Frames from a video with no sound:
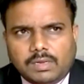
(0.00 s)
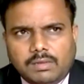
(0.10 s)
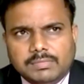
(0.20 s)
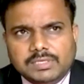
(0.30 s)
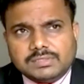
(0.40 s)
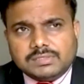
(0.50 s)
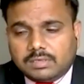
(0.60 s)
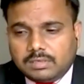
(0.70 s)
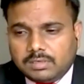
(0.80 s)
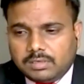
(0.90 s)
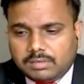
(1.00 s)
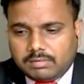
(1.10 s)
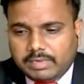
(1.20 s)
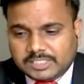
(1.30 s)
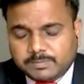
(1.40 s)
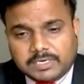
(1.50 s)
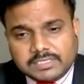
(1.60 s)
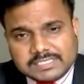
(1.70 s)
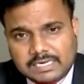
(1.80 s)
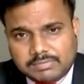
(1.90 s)
means as per
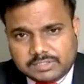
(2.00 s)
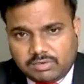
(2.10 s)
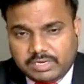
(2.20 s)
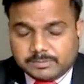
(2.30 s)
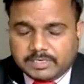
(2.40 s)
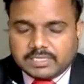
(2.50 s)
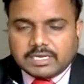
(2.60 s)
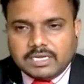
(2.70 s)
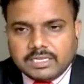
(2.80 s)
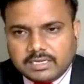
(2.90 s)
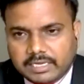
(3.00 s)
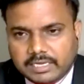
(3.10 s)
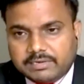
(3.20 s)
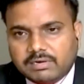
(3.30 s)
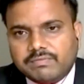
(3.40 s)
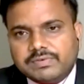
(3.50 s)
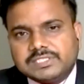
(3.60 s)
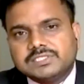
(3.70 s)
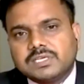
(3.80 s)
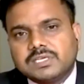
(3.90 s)
the syllabus or as per the curriculum
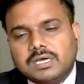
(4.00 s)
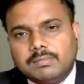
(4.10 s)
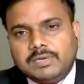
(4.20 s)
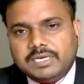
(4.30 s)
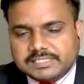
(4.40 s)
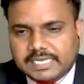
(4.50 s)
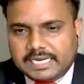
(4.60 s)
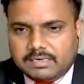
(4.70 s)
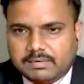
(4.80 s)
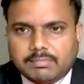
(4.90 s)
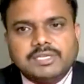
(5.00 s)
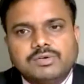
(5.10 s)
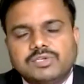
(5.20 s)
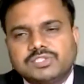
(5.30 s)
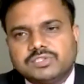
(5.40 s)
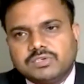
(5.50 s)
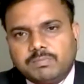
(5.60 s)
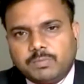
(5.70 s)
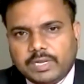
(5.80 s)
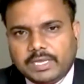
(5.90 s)
which is been designed by University
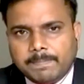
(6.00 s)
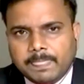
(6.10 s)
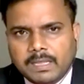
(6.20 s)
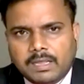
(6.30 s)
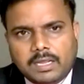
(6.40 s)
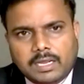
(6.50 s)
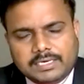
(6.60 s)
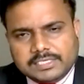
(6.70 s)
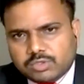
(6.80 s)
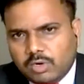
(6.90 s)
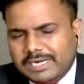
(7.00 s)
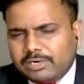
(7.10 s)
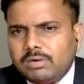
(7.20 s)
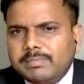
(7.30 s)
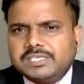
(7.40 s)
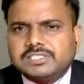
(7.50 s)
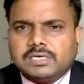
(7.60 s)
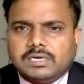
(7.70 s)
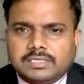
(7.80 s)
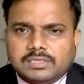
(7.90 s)
of Pune, it is not at all
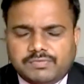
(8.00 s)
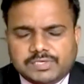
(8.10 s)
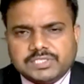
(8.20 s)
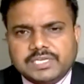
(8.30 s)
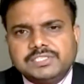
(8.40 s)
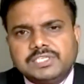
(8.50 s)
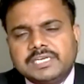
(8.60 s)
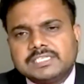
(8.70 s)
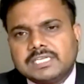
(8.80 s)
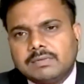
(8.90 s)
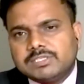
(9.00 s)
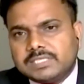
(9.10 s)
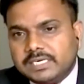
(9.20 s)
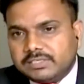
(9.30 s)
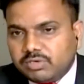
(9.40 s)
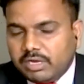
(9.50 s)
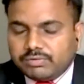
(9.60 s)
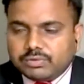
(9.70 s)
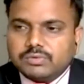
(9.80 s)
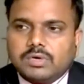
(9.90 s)
mentioned in the first year engineering syllabus that you
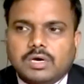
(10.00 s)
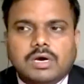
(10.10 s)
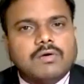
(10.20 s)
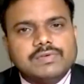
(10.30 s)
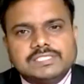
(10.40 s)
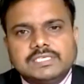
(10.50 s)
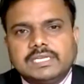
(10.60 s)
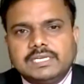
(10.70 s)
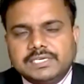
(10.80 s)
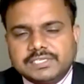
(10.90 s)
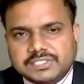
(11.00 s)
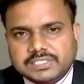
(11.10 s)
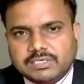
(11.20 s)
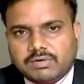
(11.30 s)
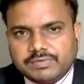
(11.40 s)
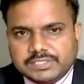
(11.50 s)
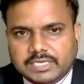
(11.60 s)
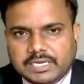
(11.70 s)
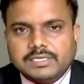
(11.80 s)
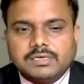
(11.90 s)
have to visit any industry or visit
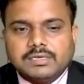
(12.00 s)
any